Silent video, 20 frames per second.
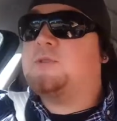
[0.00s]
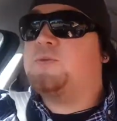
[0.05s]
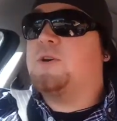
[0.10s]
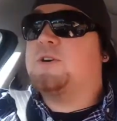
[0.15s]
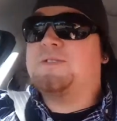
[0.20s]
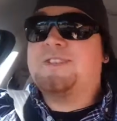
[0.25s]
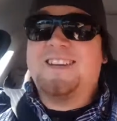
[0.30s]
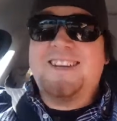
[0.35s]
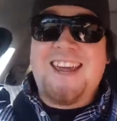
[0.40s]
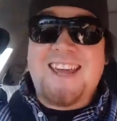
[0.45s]
guys.
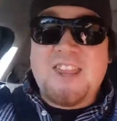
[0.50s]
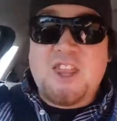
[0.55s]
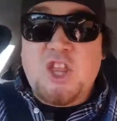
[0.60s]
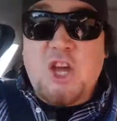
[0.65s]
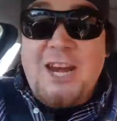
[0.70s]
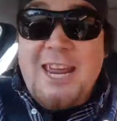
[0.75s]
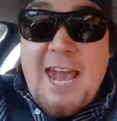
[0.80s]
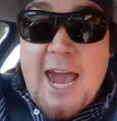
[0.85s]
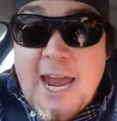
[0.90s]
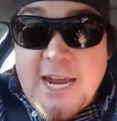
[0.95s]
Welcome to day
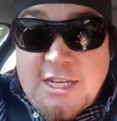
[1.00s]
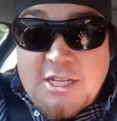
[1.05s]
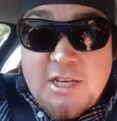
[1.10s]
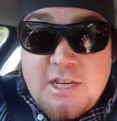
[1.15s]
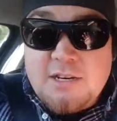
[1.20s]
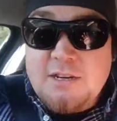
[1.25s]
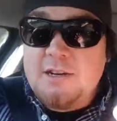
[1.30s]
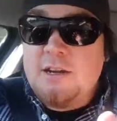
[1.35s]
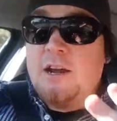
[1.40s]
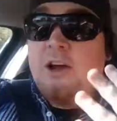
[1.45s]
38
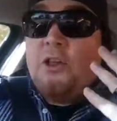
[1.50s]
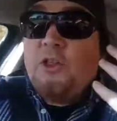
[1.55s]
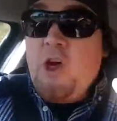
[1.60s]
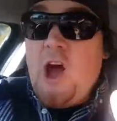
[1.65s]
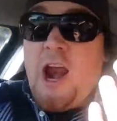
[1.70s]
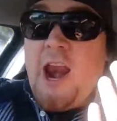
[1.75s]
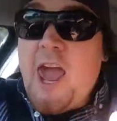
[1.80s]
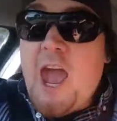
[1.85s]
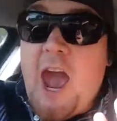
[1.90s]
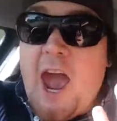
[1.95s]

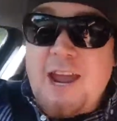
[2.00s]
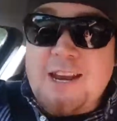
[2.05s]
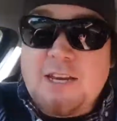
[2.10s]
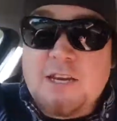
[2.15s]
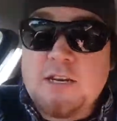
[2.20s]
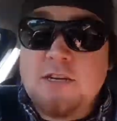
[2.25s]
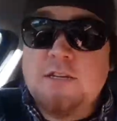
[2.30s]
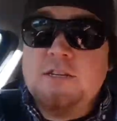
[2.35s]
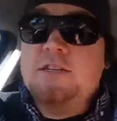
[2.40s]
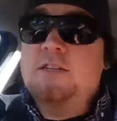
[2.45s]

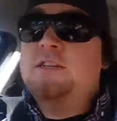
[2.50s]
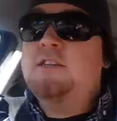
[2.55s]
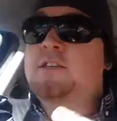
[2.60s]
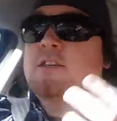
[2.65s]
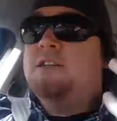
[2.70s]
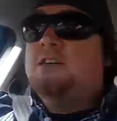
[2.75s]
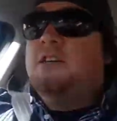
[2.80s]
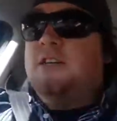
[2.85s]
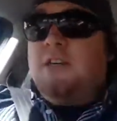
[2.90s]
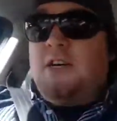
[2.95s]

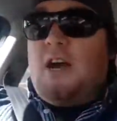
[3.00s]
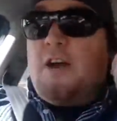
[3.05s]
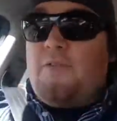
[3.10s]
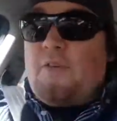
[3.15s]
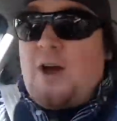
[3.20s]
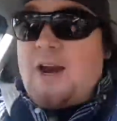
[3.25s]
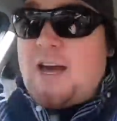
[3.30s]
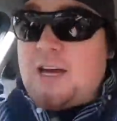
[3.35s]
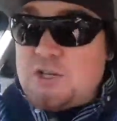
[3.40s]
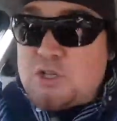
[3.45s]

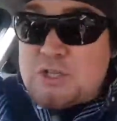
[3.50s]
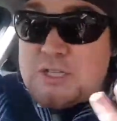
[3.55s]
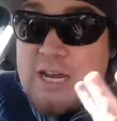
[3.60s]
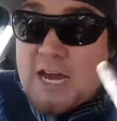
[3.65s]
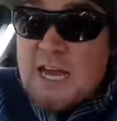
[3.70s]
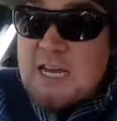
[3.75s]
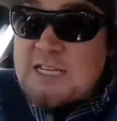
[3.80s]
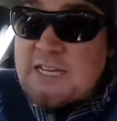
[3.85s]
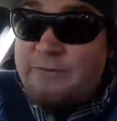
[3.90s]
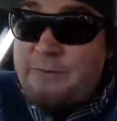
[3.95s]
of 100
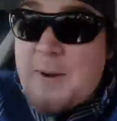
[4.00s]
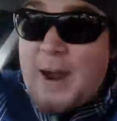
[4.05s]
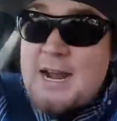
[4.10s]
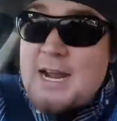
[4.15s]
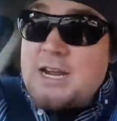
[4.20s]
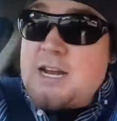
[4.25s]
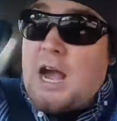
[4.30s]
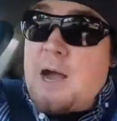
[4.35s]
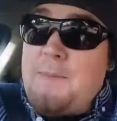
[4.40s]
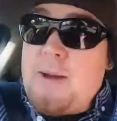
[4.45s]
days of
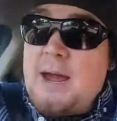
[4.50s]
making